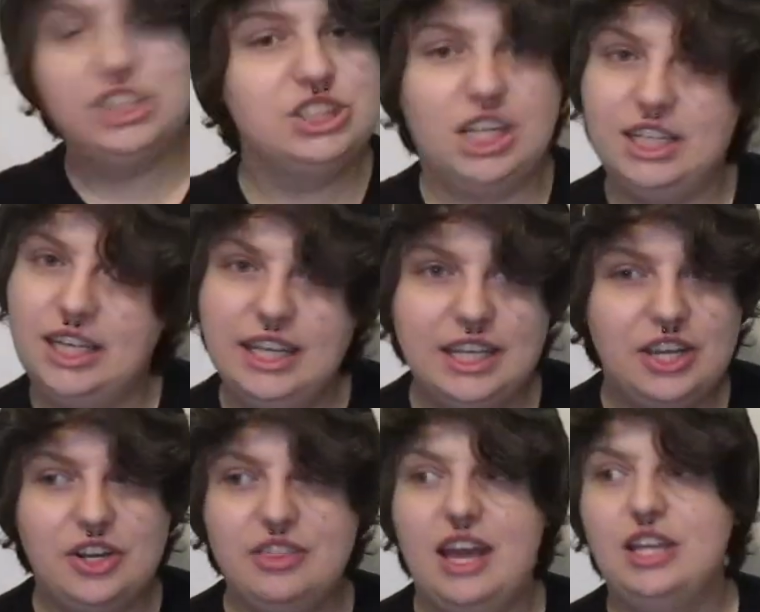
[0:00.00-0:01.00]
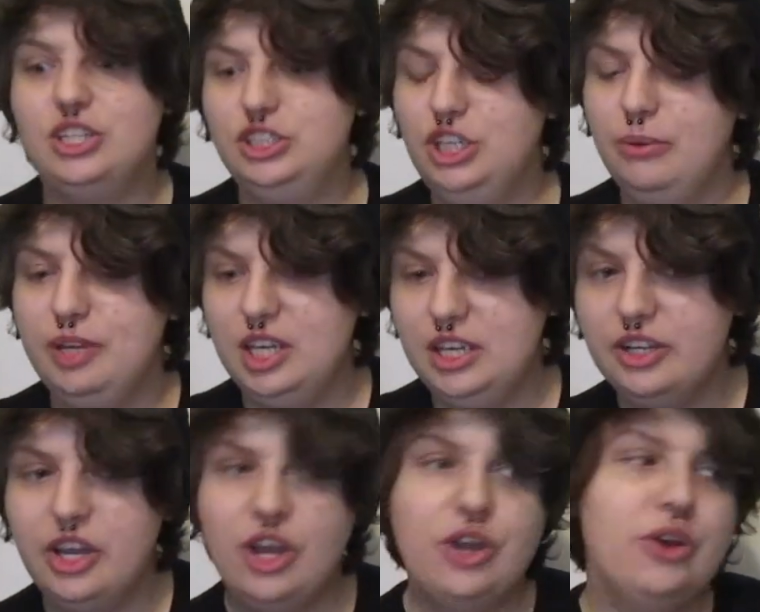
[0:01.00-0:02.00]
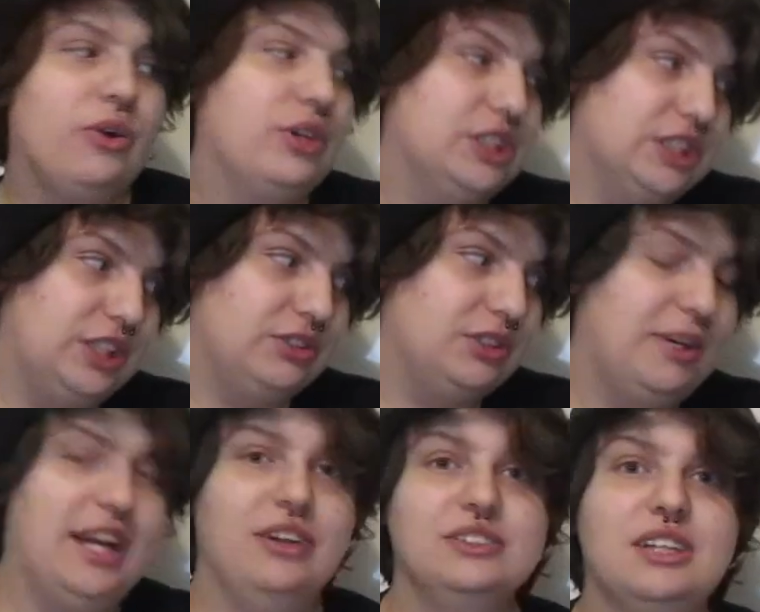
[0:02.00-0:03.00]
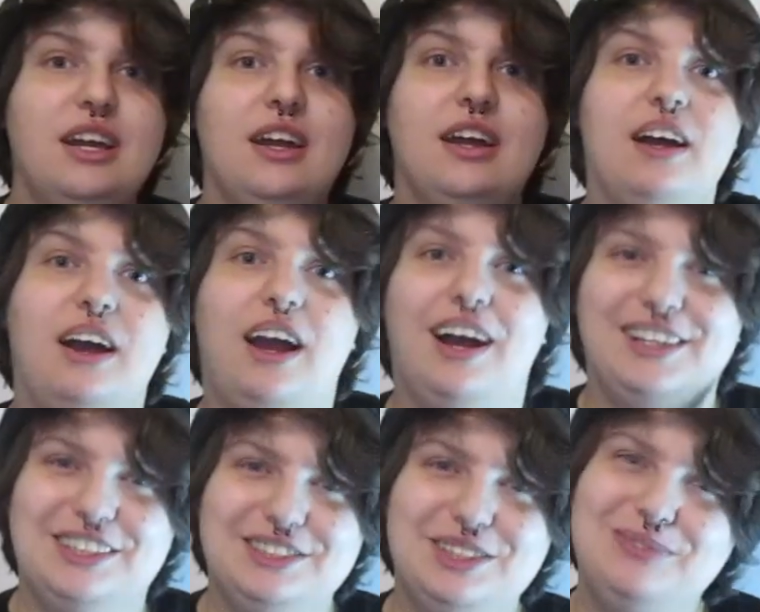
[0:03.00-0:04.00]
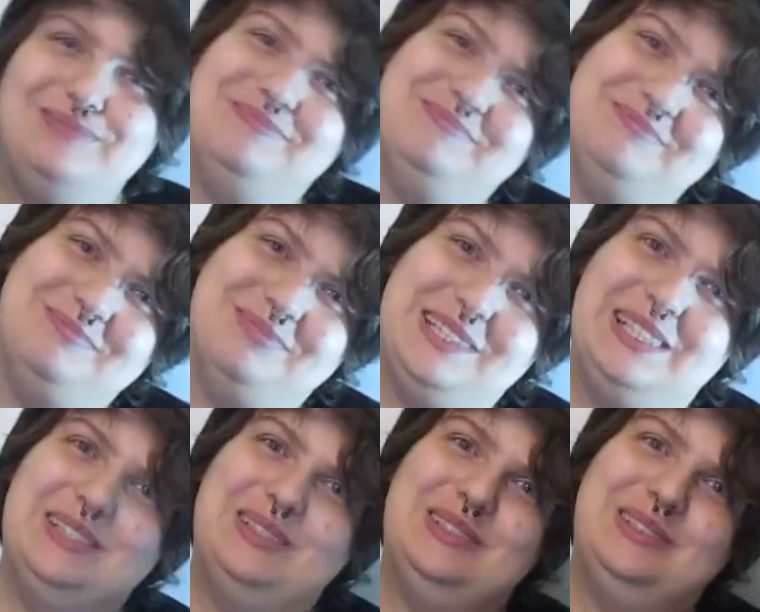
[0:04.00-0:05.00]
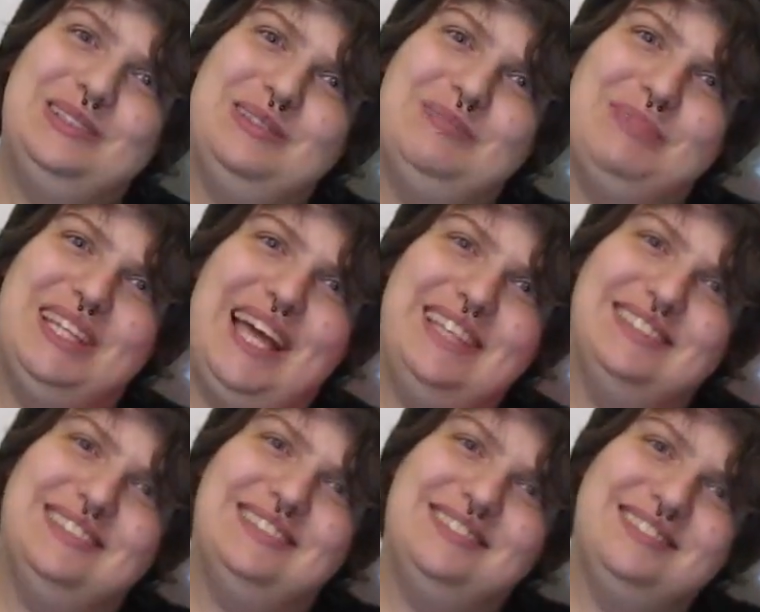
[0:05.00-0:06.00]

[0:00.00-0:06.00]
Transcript: of junk in here that could go in here or could go somewhere else. So, put lights.